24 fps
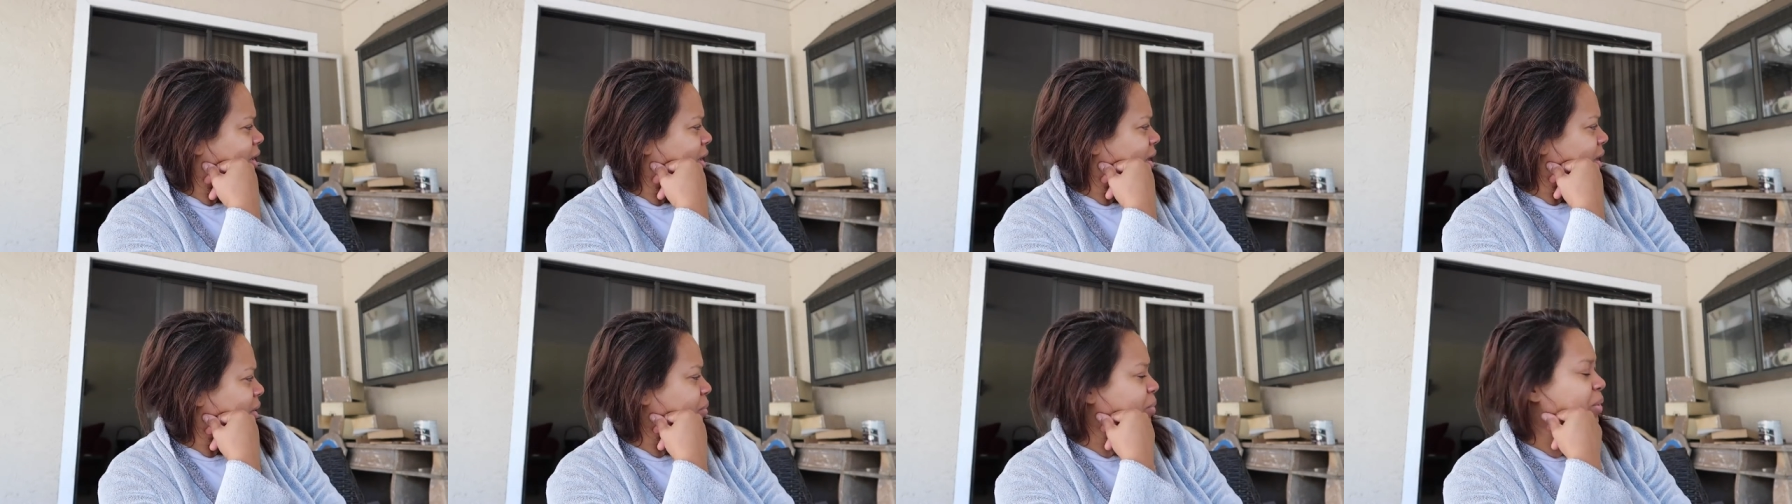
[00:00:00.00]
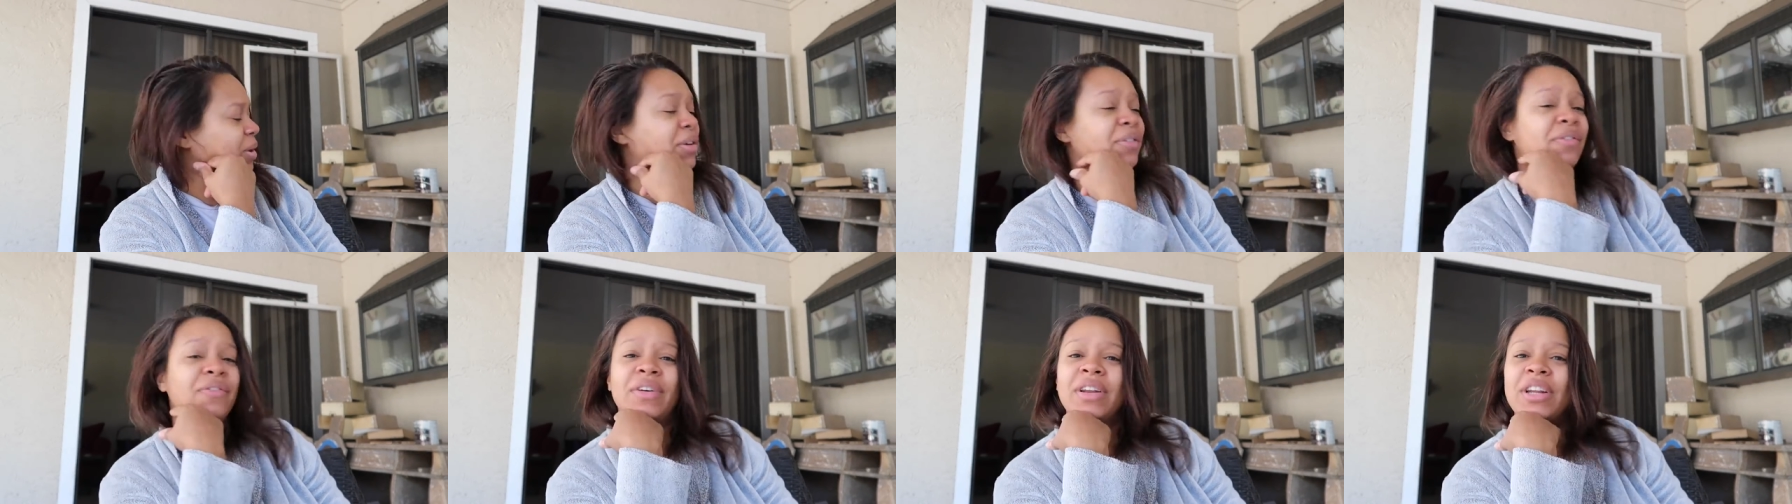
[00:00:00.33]
and
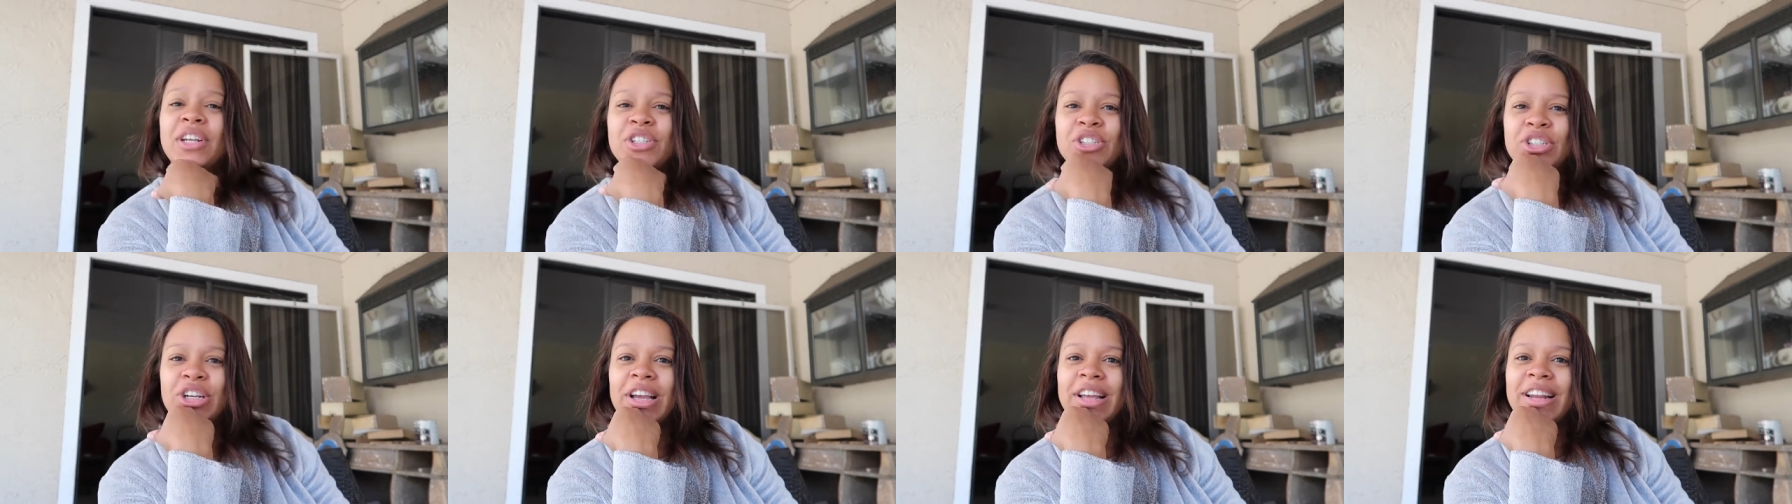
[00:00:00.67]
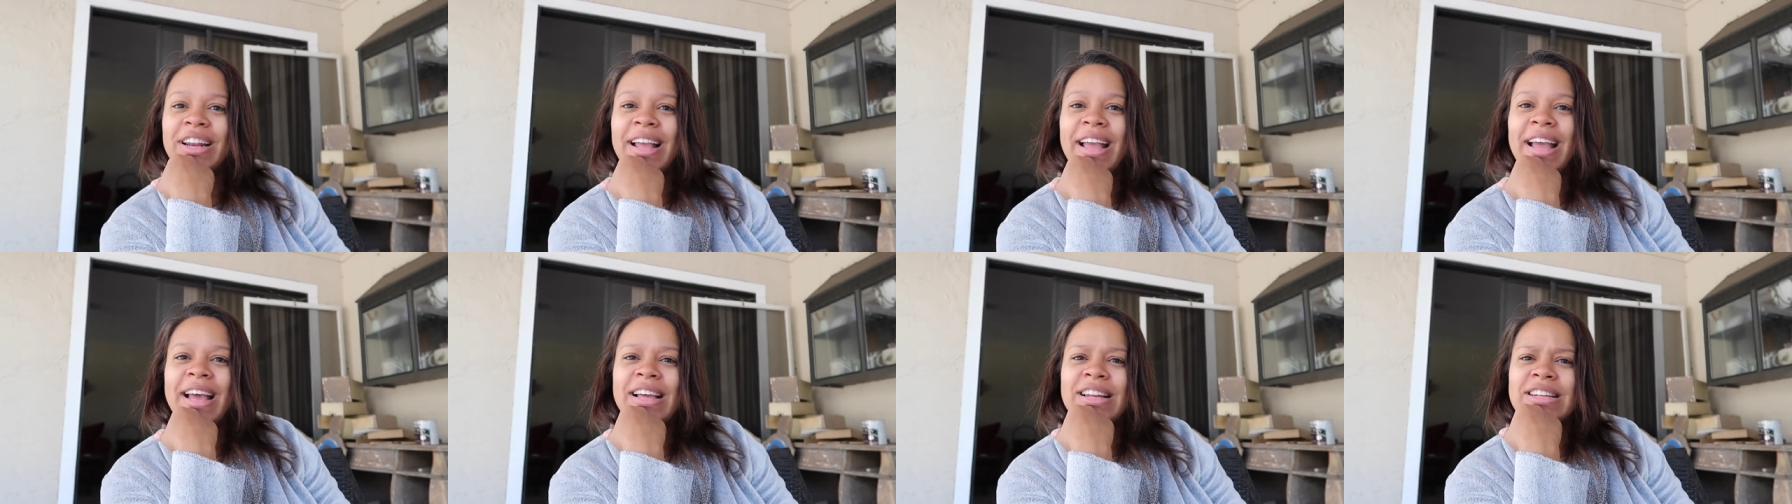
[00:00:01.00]
refinish
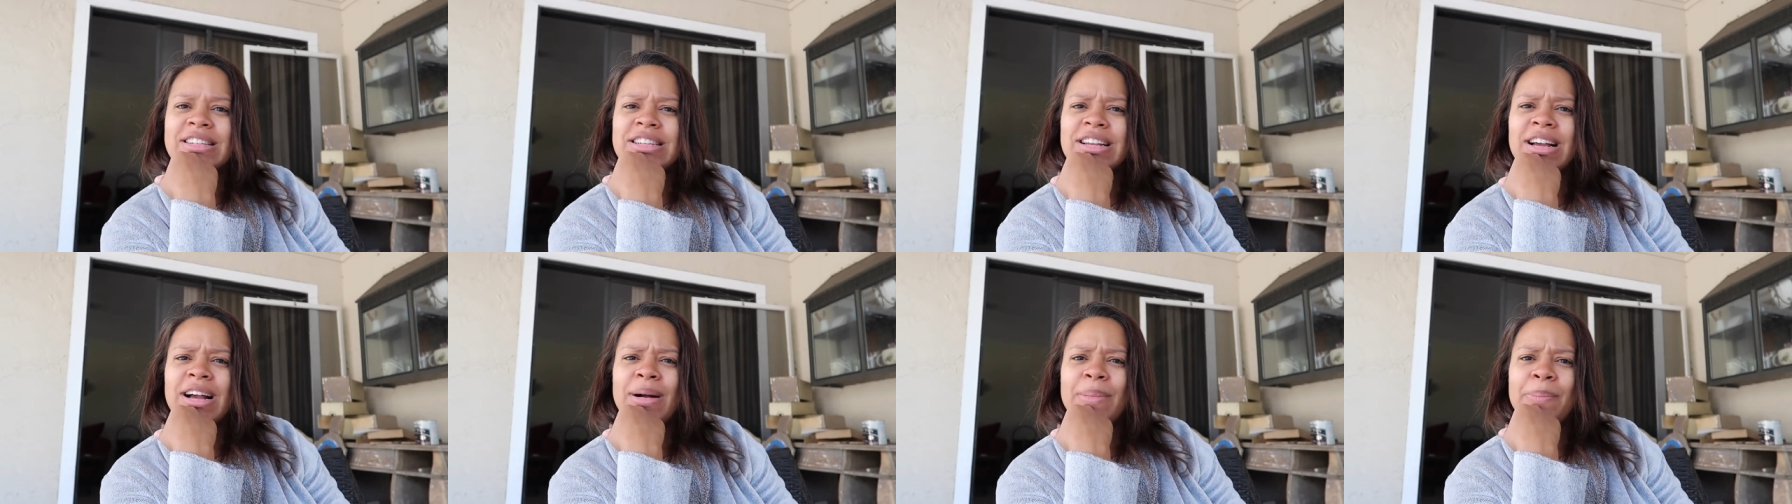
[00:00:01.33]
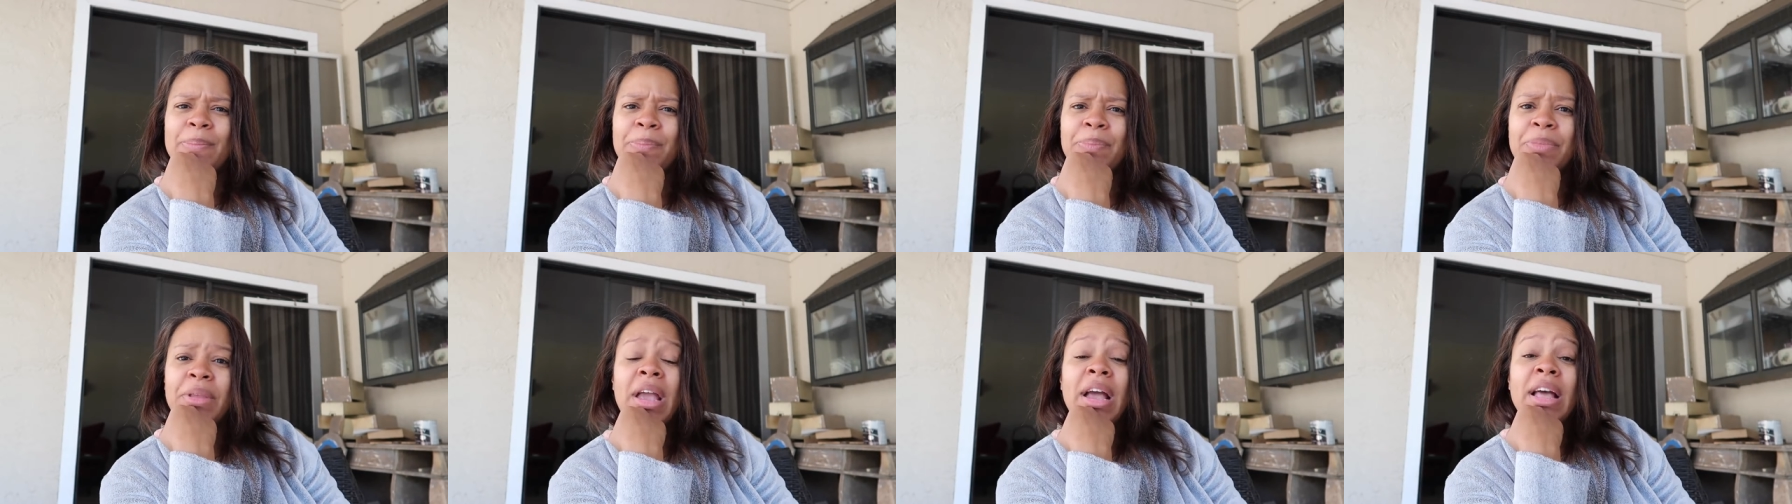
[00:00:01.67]
it, and
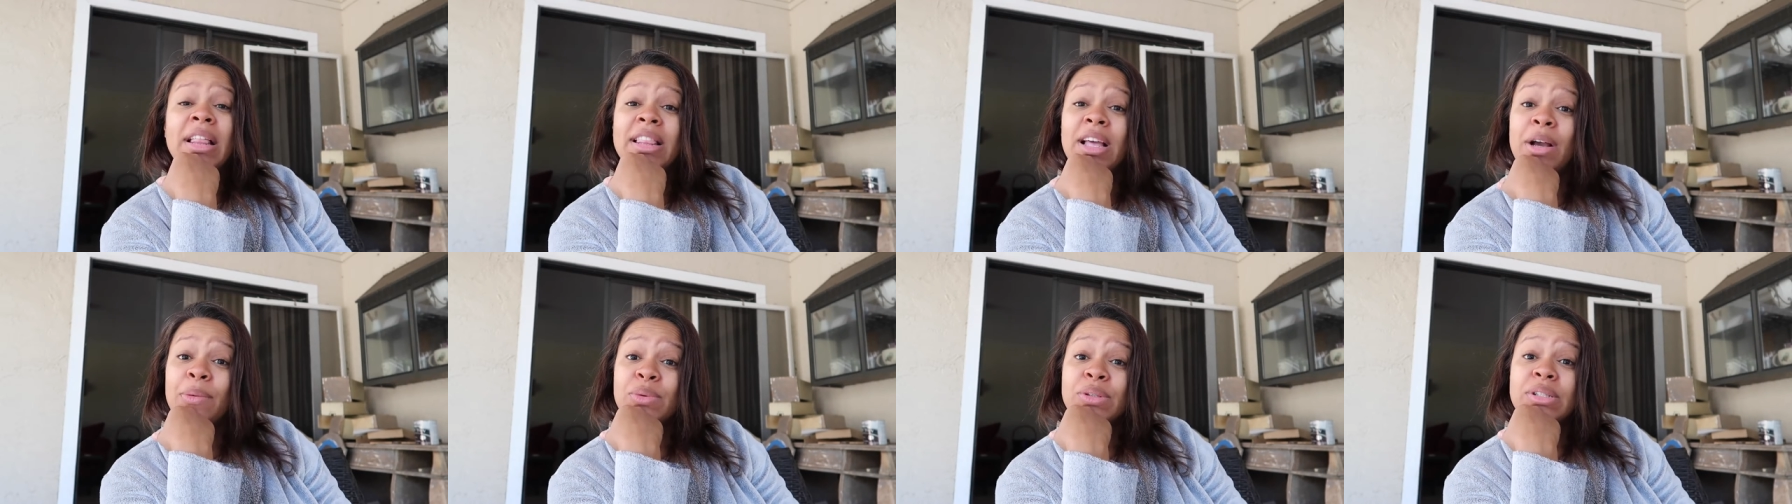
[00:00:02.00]
that